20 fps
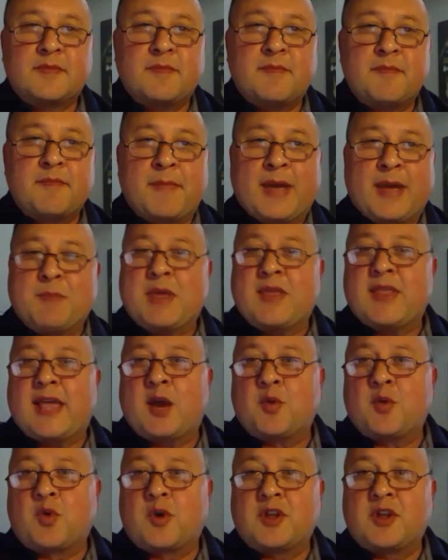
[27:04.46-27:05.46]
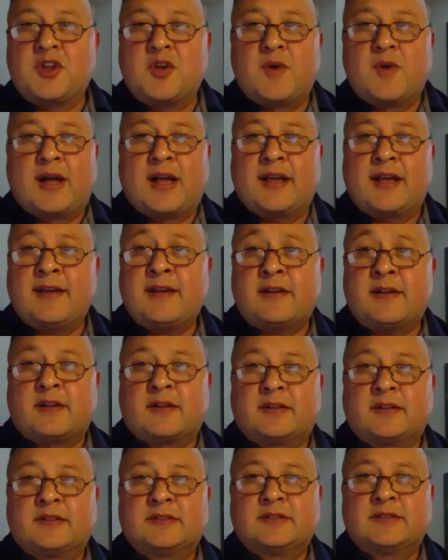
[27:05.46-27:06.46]
Maybe they were in UIL.
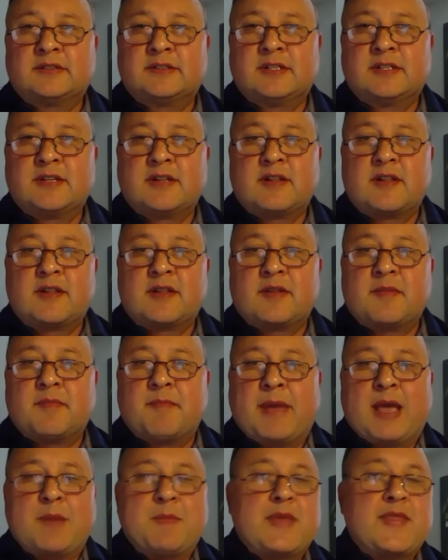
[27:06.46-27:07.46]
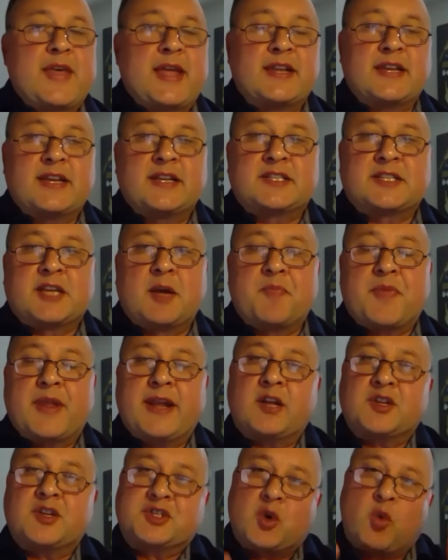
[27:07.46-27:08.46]
Maybe they did something
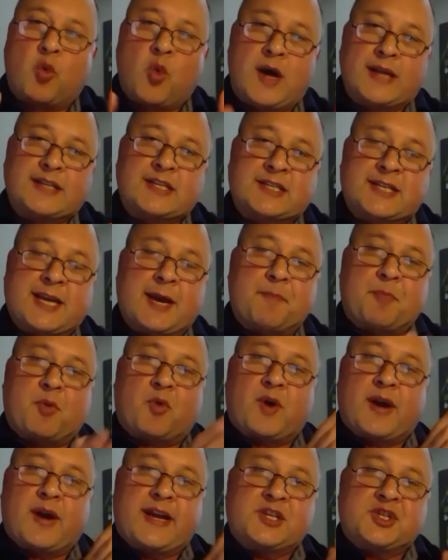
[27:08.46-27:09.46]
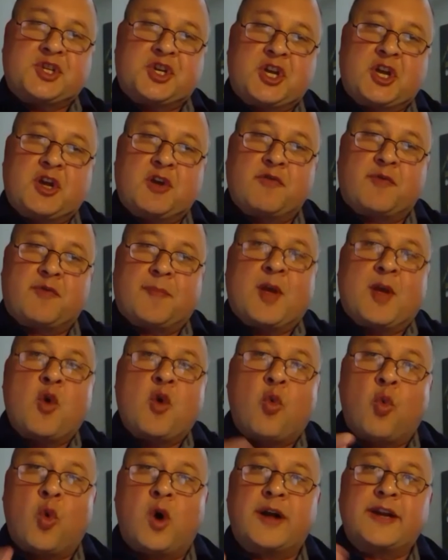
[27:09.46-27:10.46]
else. So what separates you from them?
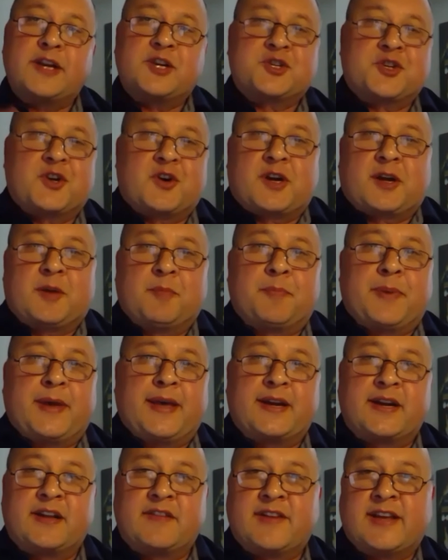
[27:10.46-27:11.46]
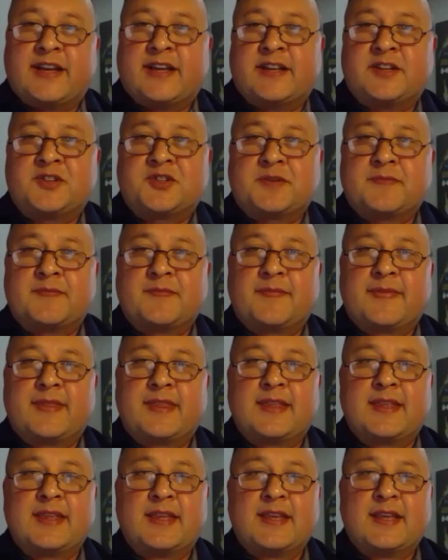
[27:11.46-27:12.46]
What is your competitive edge?
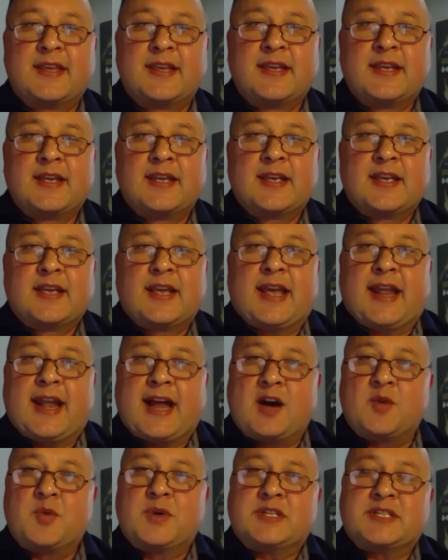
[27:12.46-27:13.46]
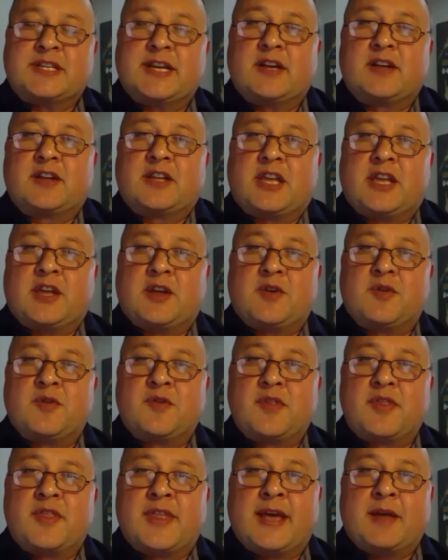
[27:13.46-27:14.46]
And I would tell
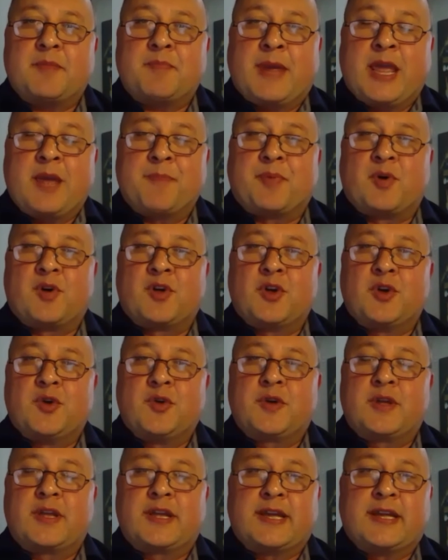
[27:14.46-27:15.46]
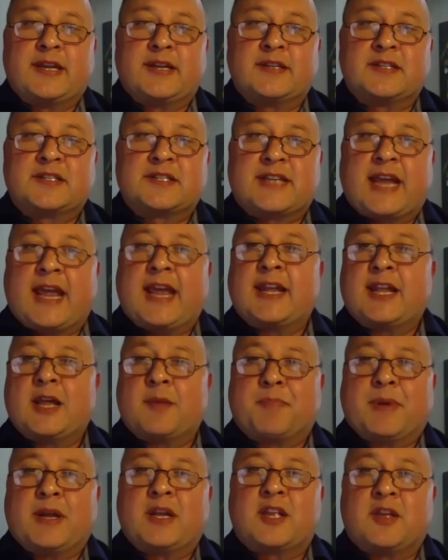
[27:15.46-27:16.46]
you that people who can stand
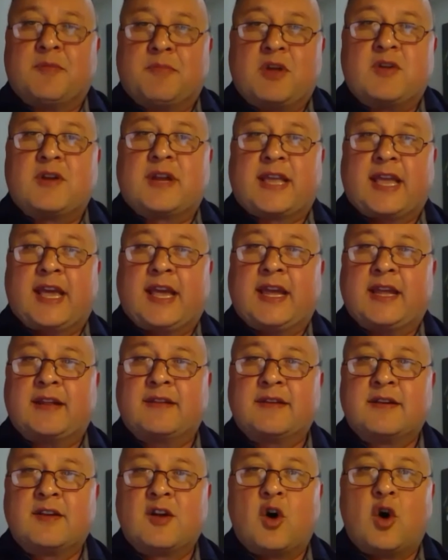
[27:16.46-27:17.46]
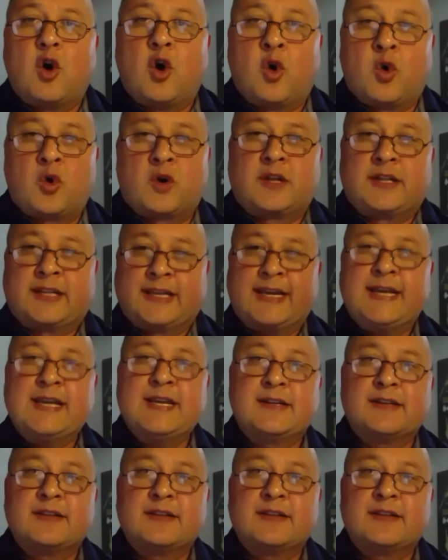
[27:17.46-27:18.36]
up and communicate orally